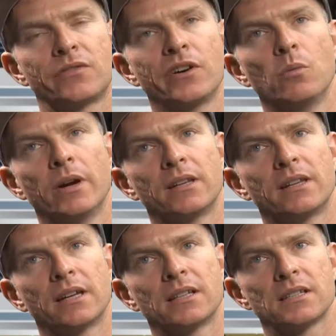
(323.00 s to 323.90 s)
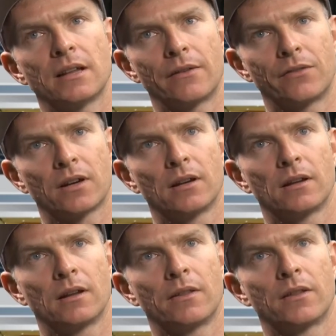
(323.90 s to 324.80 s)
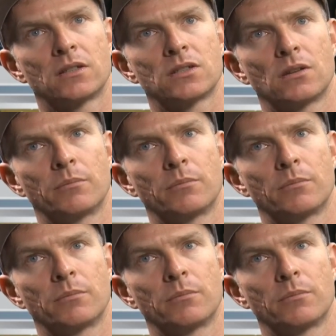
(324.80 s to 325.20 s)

a very weird thing in South Africa that